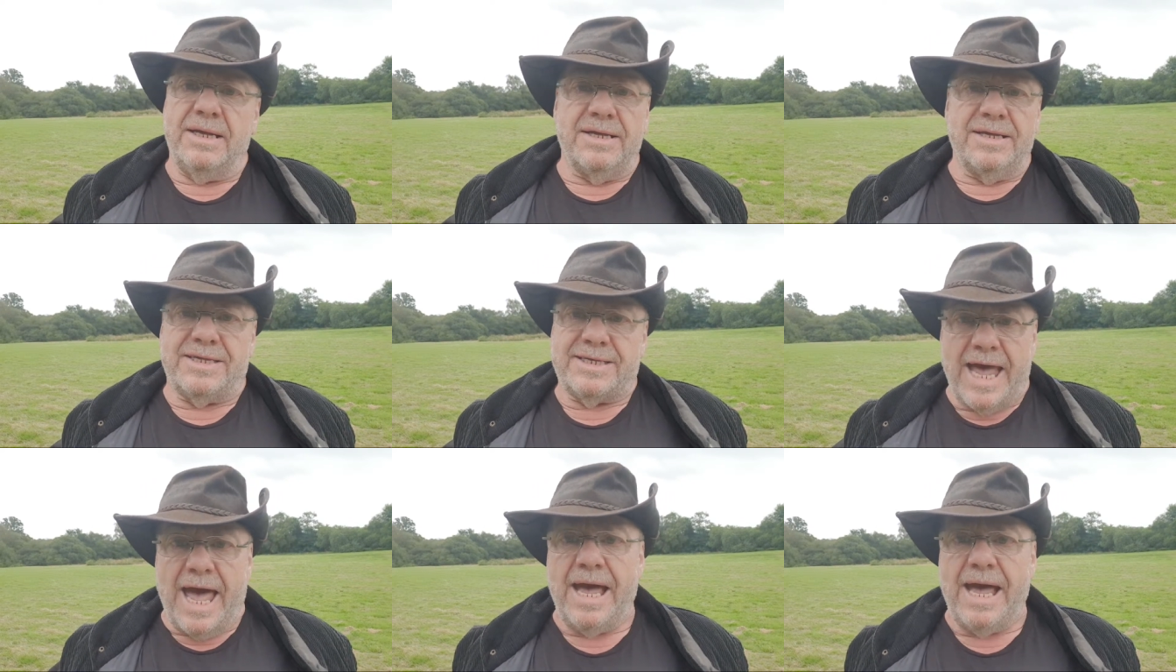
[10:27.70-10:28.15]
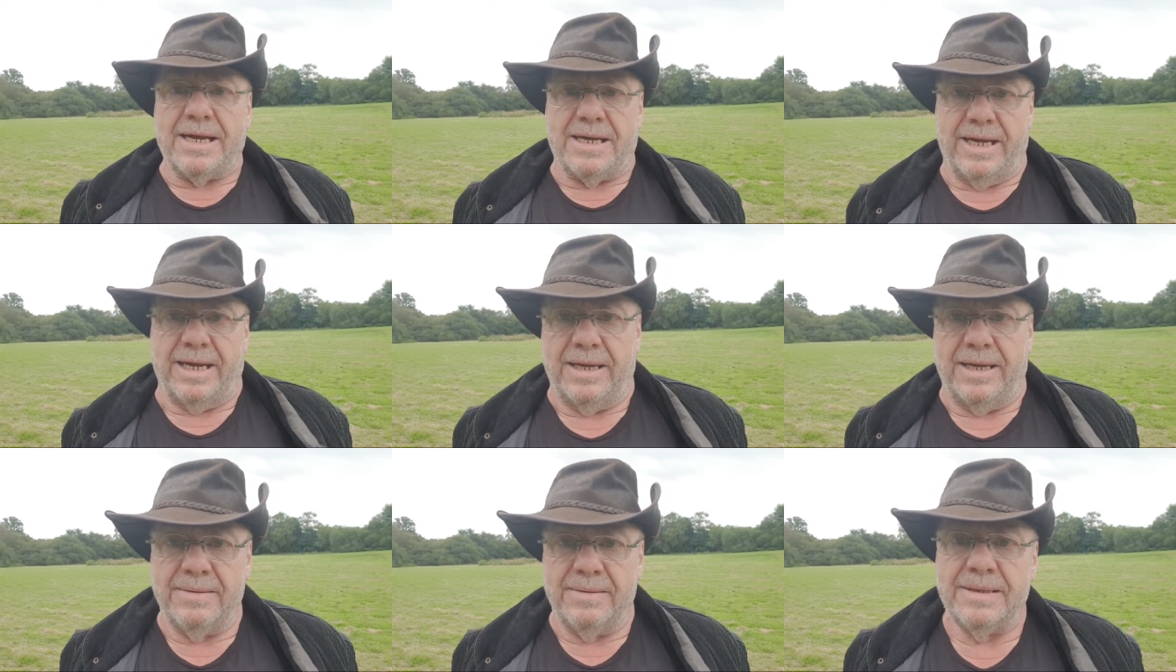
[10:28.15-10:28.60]

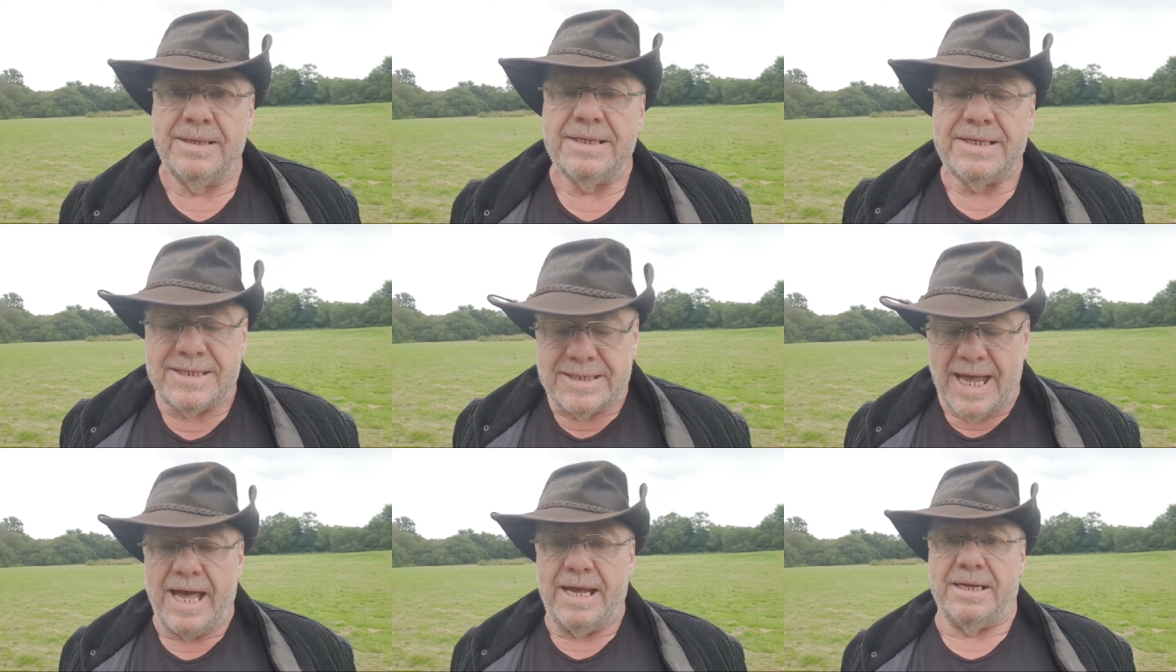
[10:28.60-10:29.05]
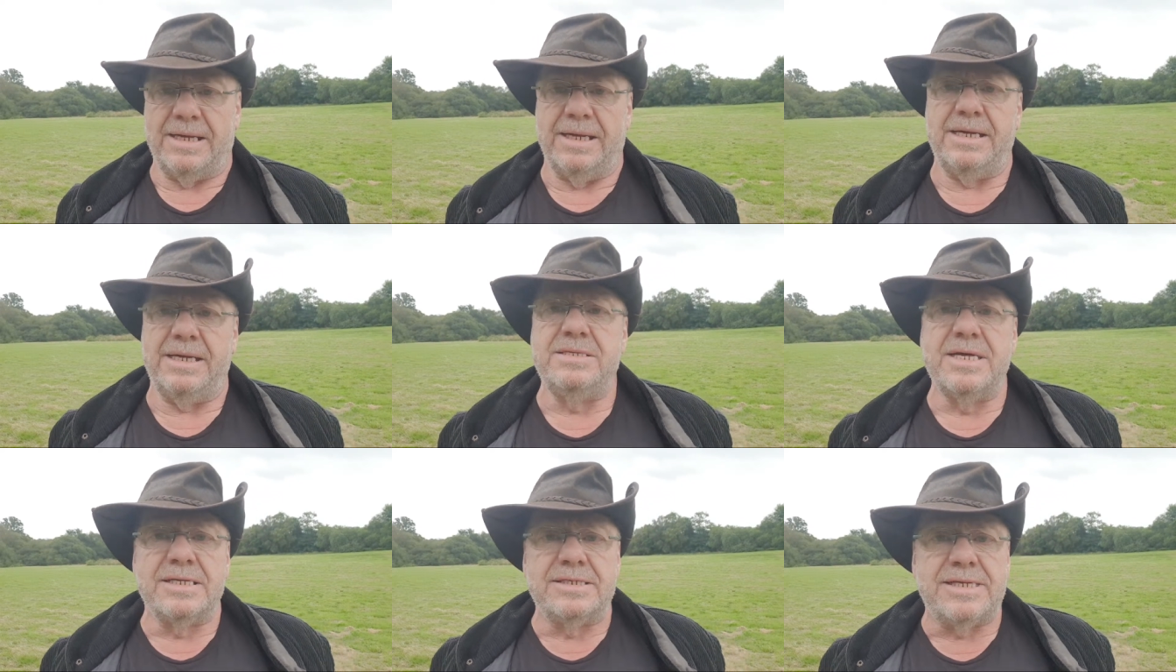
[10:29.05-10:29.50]
sadly,
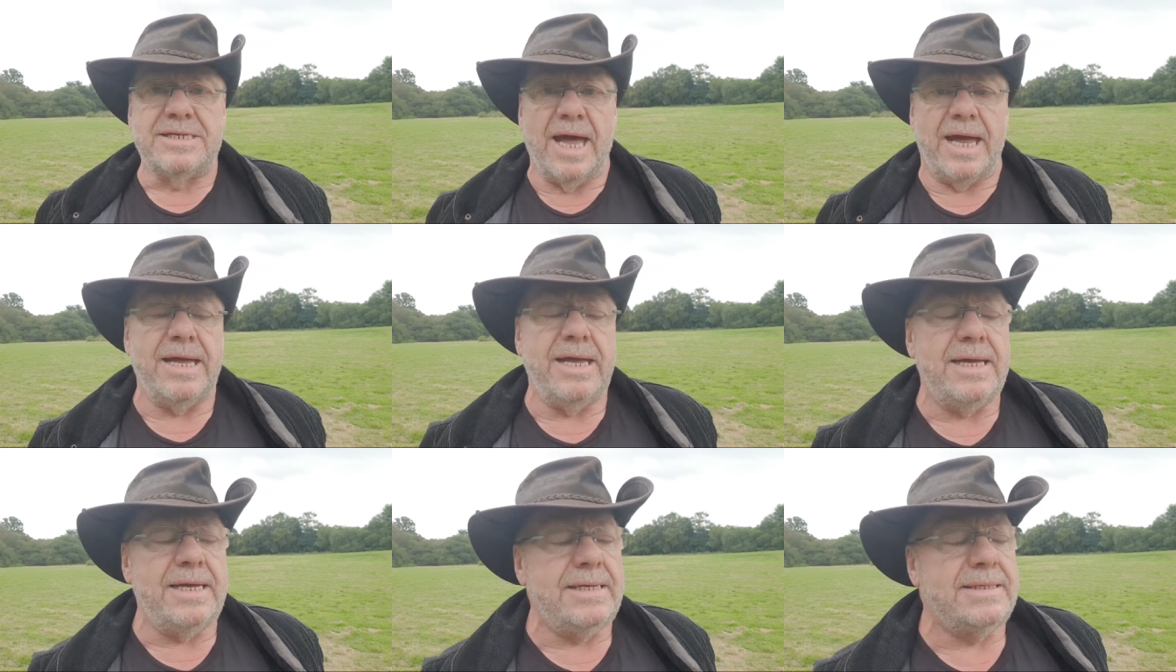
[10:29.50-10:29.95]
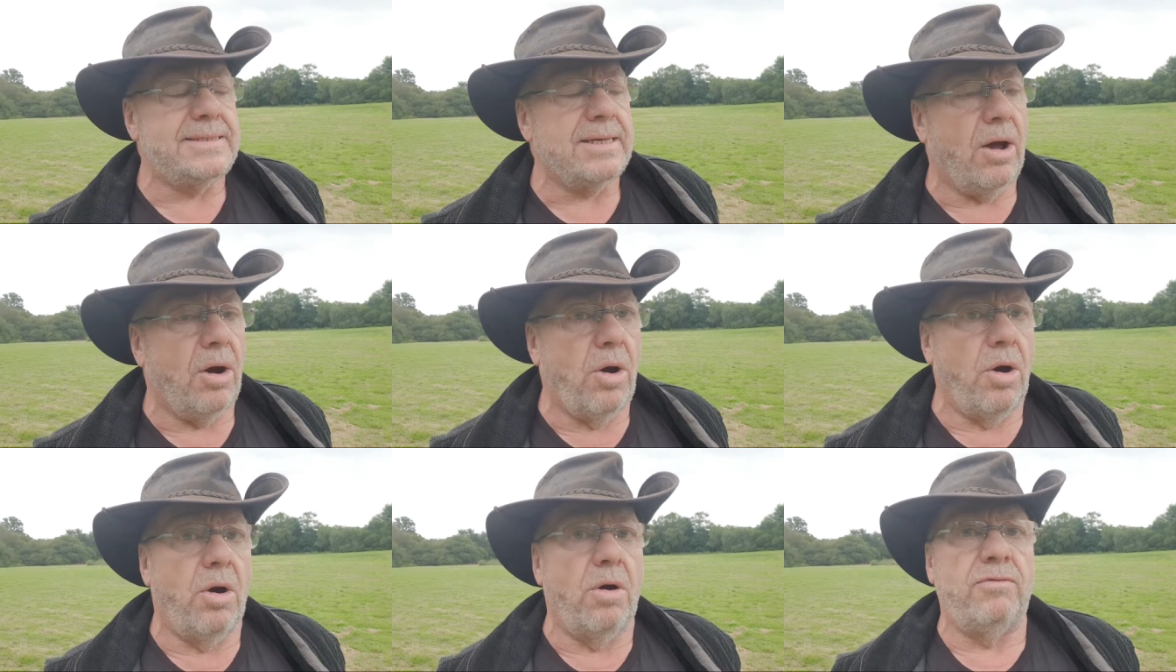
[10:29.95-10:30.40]
the days
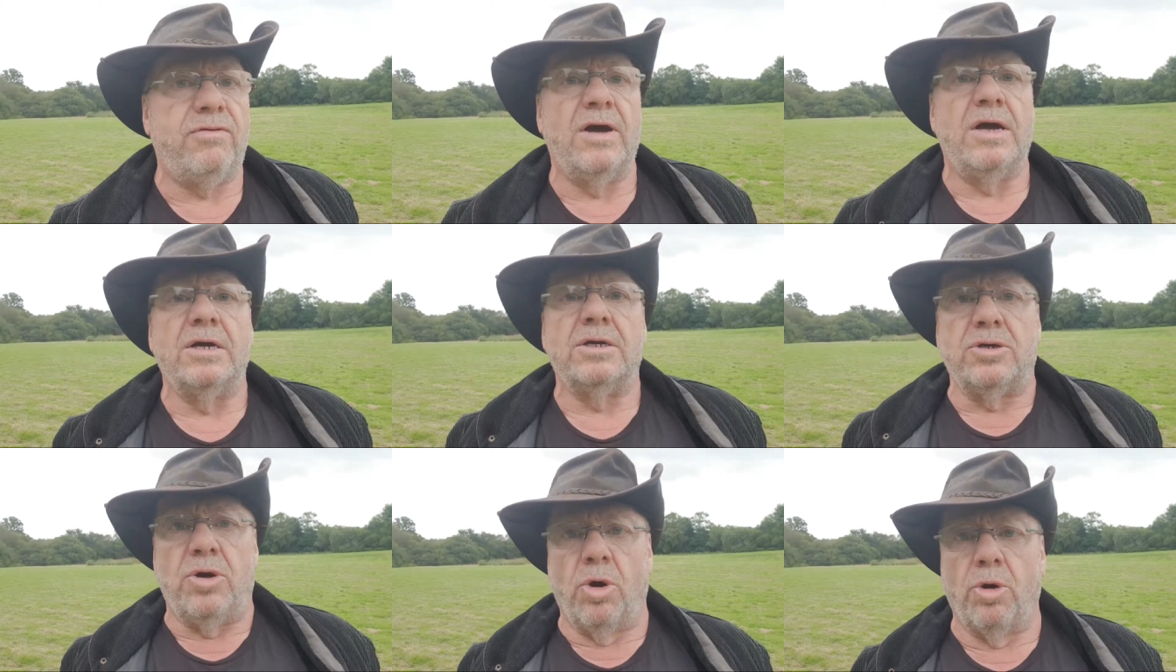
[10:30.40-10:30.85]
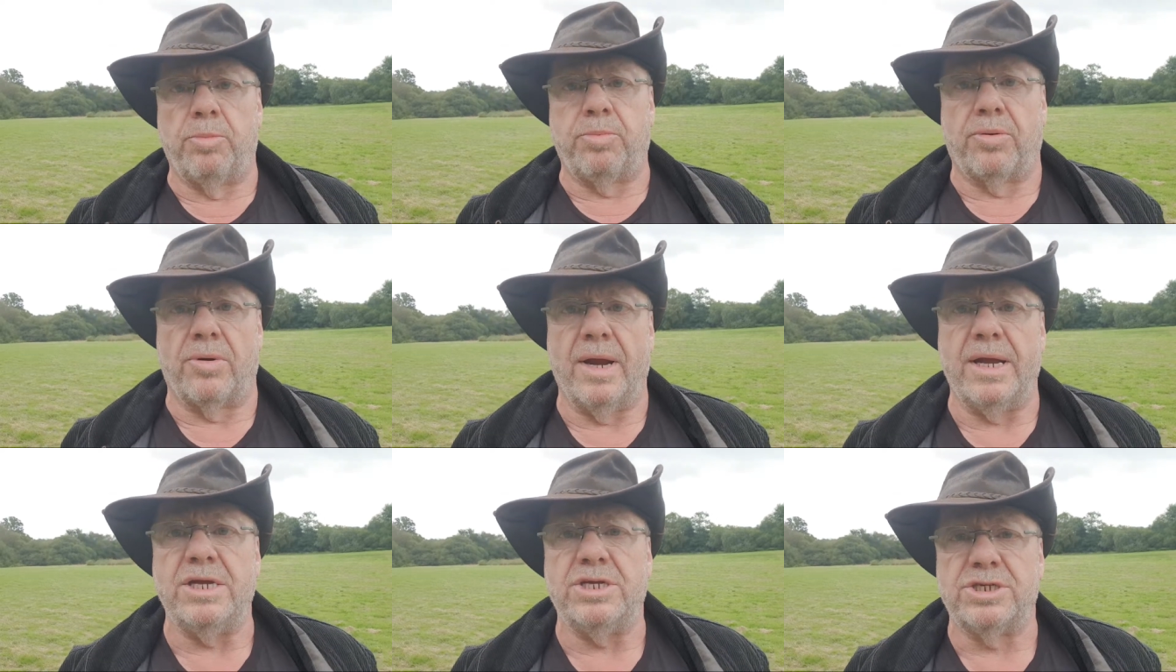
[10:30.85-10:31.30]
of
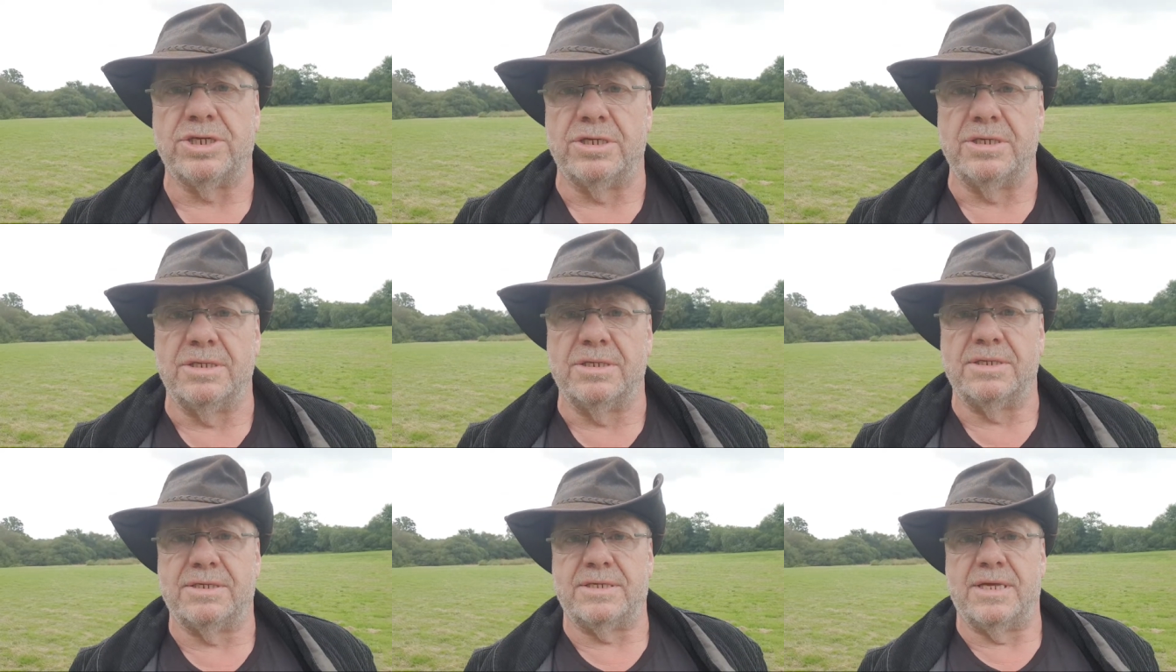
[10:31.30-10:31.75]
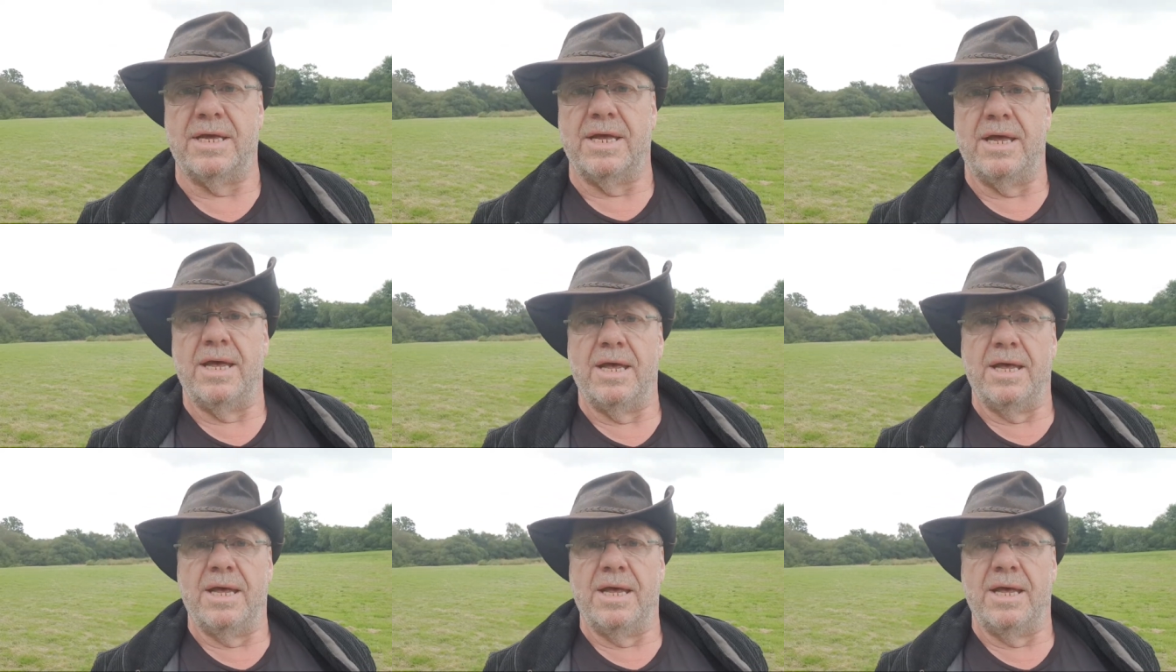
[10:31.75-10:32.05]
corporations